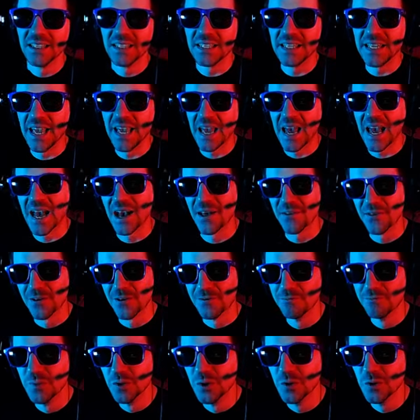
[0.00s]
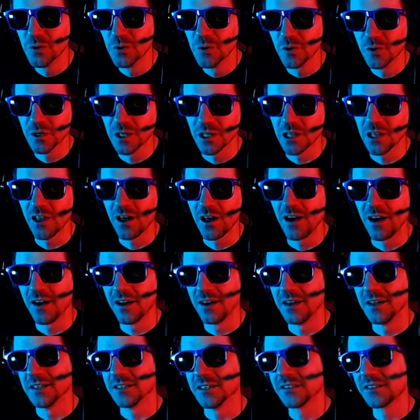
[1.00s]
Yeah, the Moogle
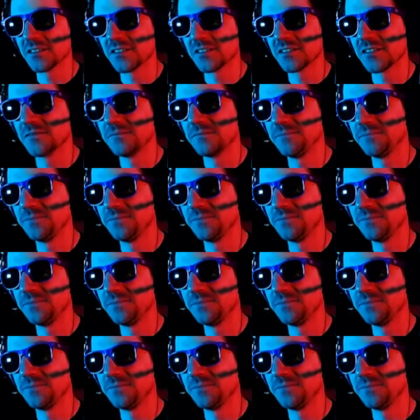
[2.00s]
Claws!